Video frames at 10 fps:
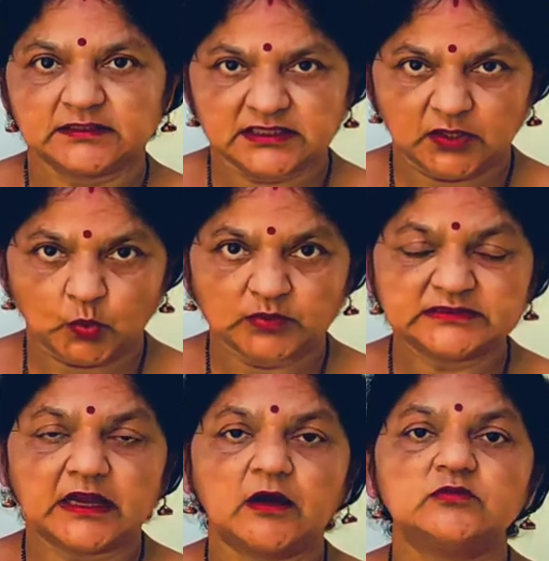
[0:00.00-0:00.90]
and
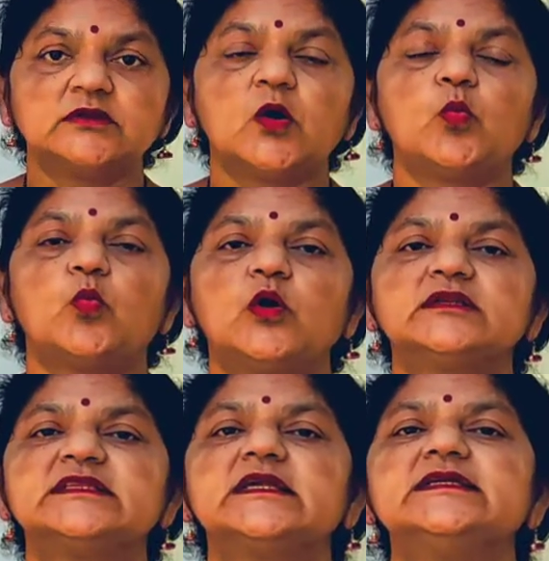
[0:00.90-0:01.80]
find out
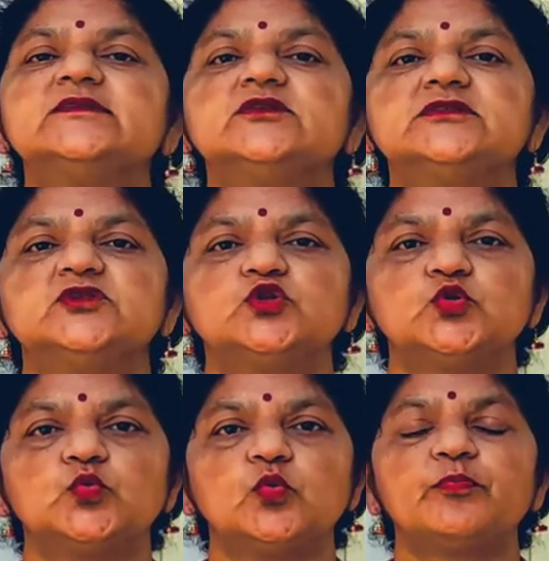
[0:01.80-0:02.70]
what the
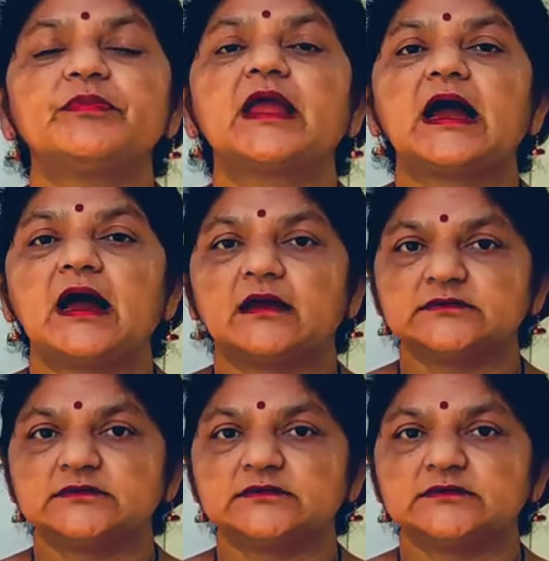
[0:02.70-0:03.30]
teachers do.